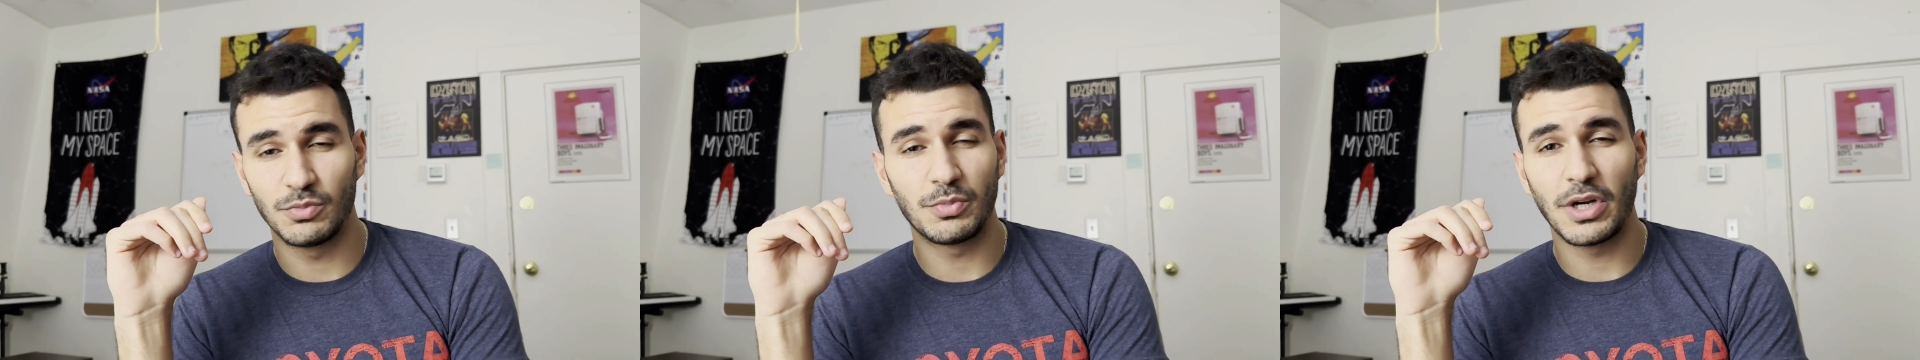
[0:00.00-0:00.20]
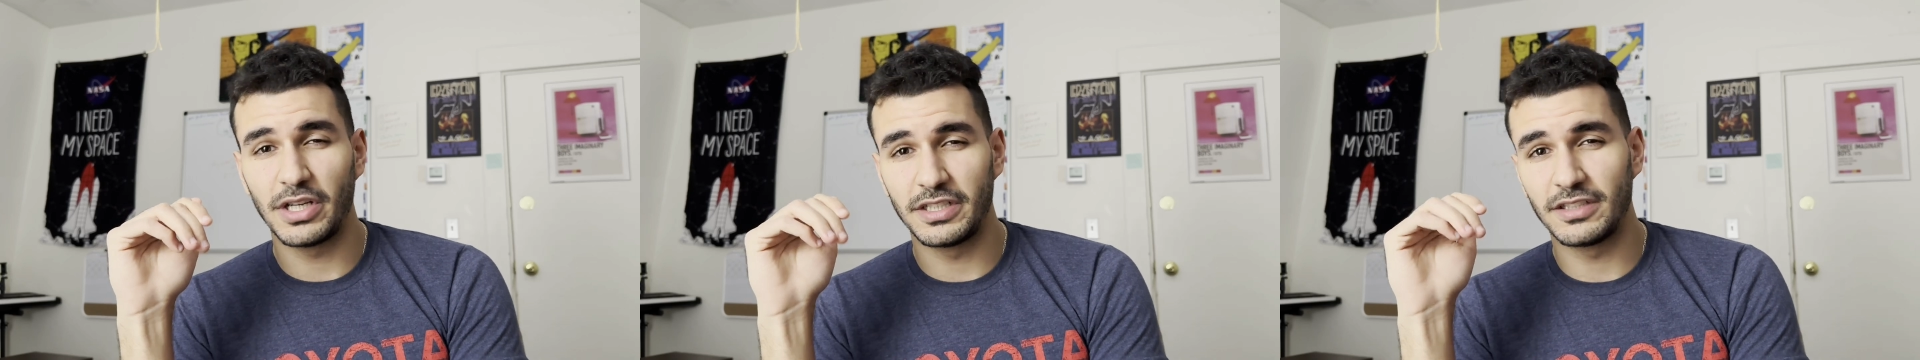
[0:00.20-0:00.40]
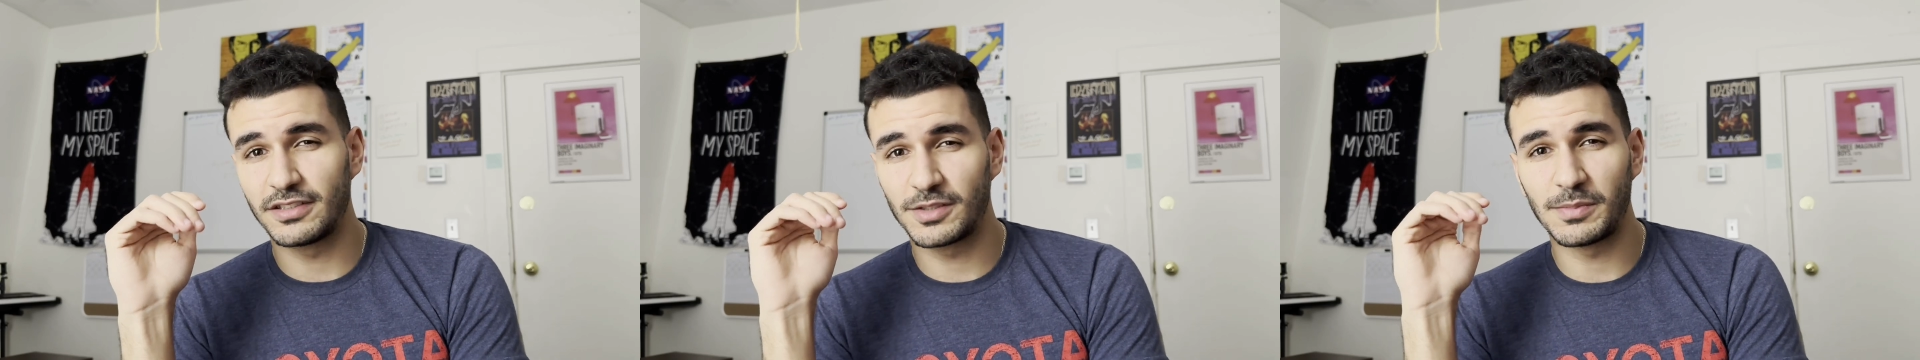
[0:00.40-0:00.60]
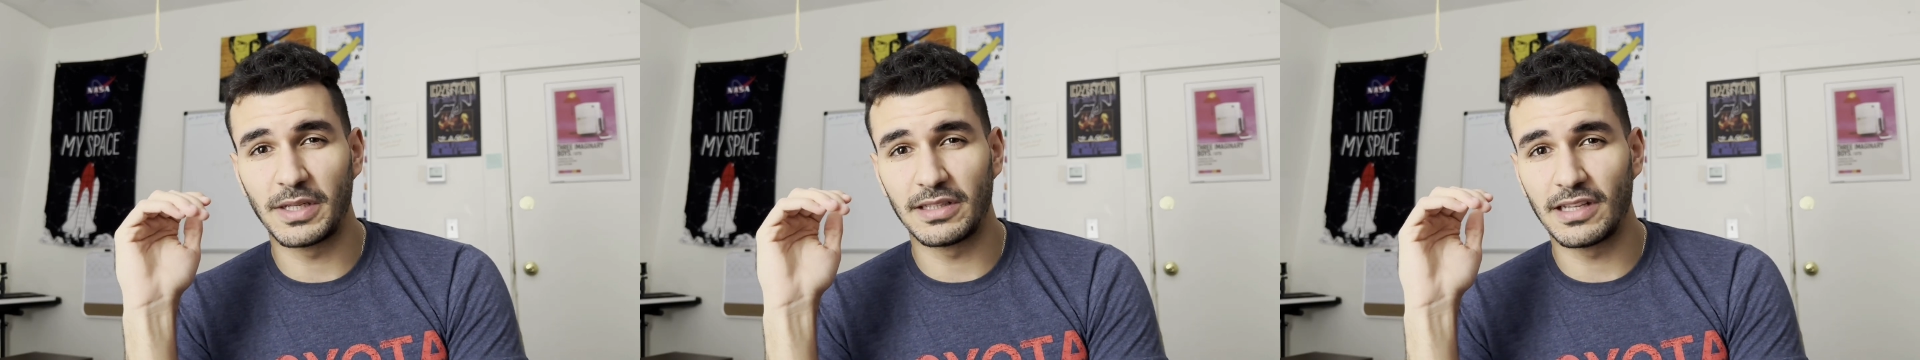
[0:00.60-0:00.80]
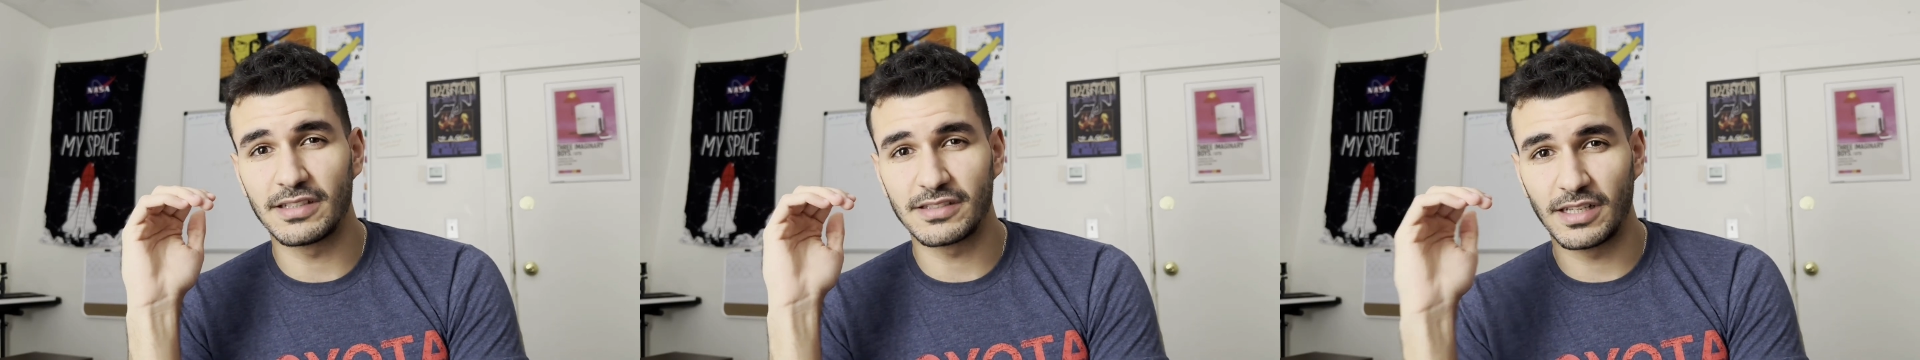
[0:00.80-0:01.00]
probably need to
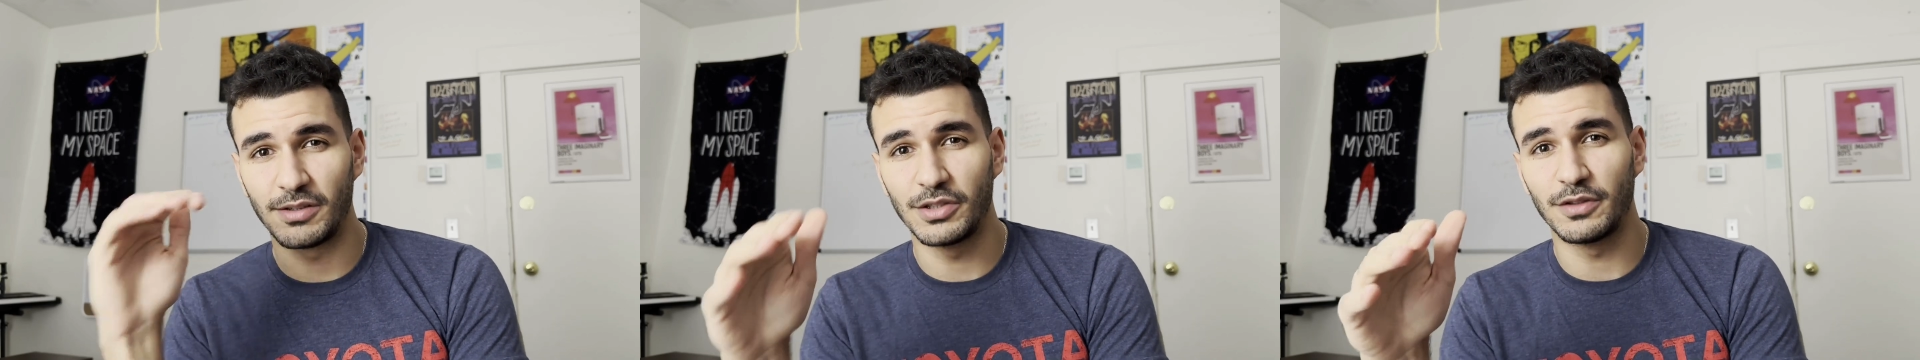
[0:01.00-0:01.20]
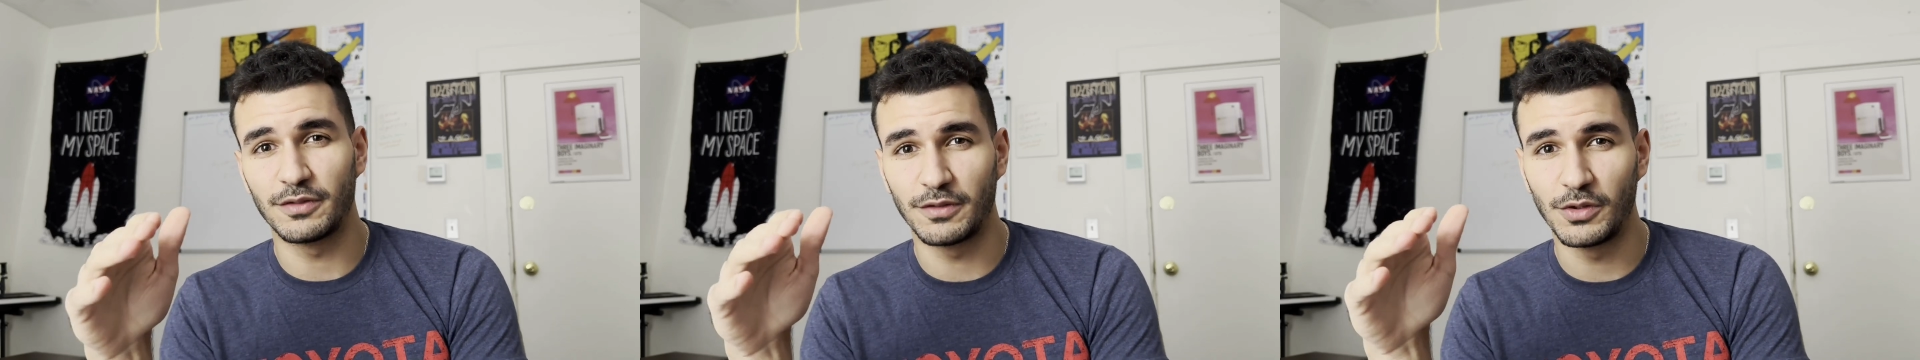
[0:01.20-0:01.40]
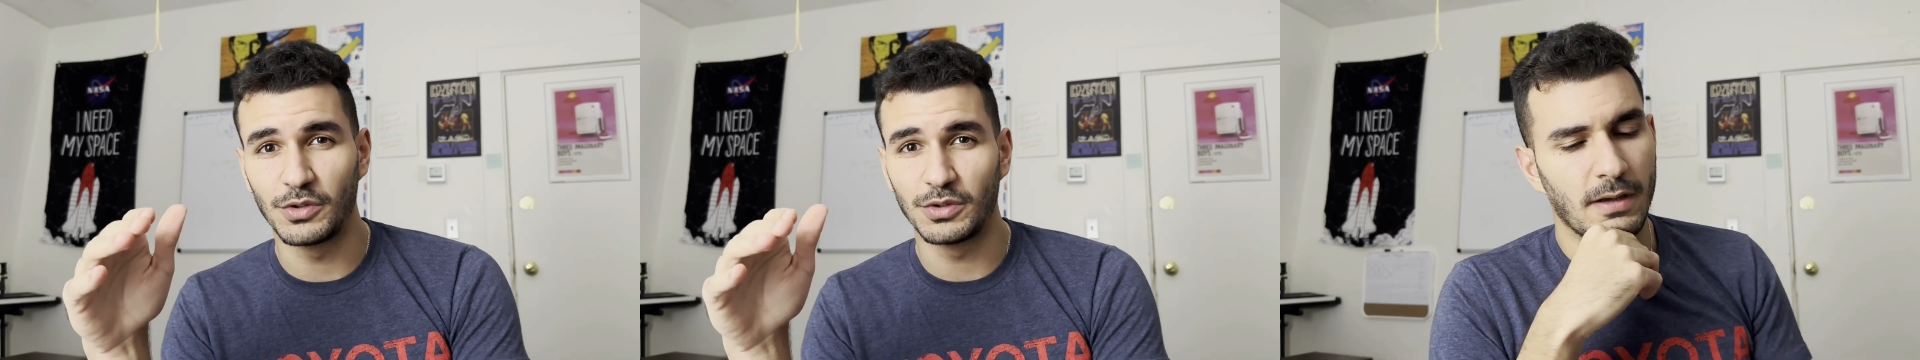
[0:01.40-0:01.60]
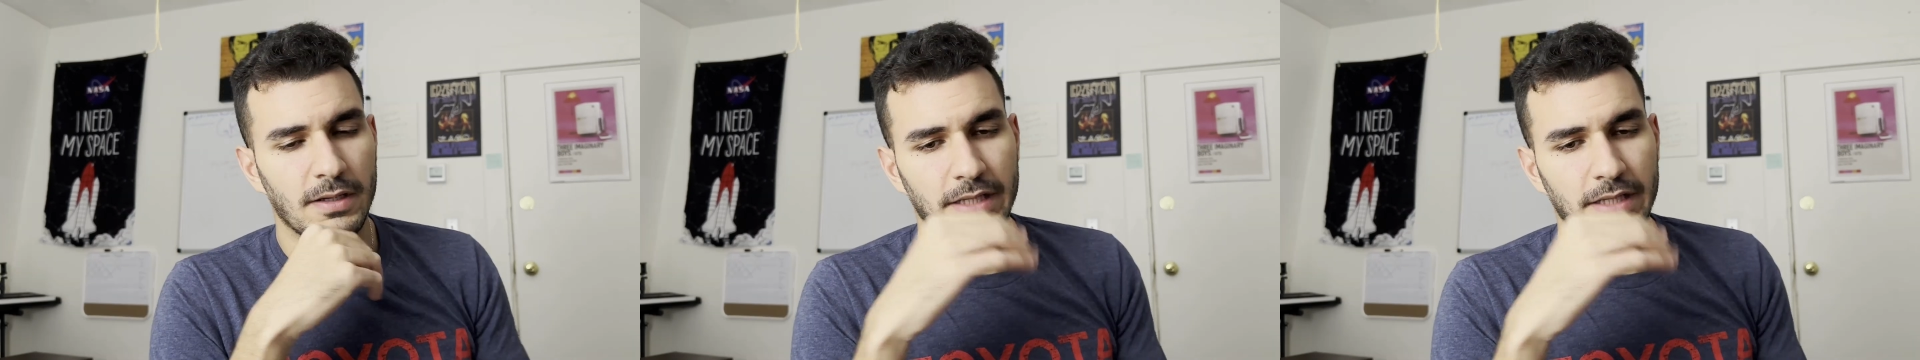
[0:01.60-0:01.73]
spend less time on your phone.